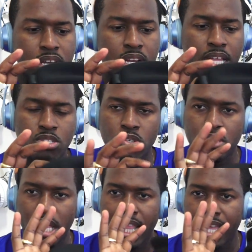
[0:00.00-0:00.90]
Uh, I do
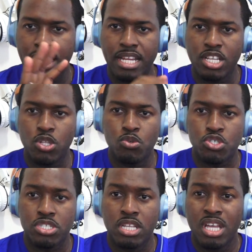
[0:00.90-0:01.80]
I like that
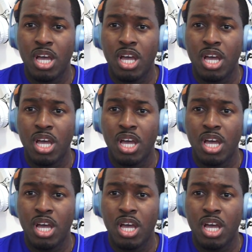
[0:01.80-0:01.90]
inclusion.